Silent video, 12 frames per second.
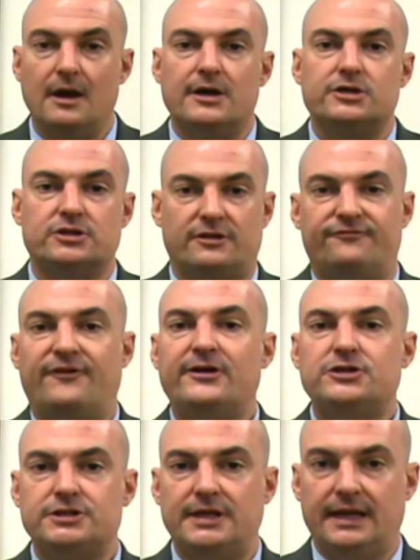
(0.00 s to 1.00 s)
So the
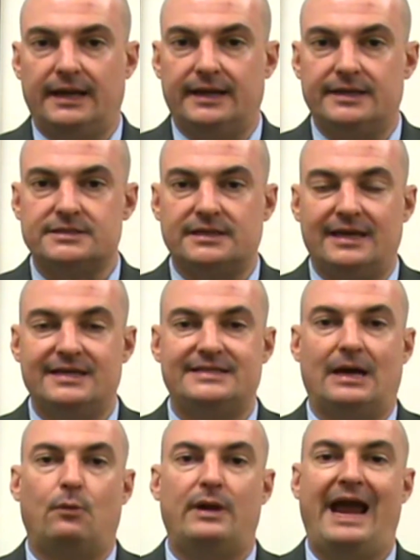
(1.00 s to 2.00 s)
first thing is
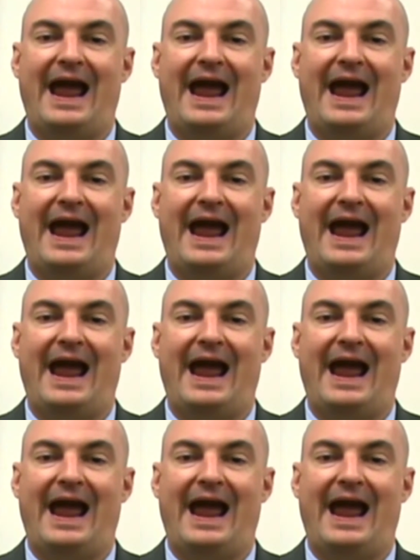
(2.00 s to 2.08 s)
that we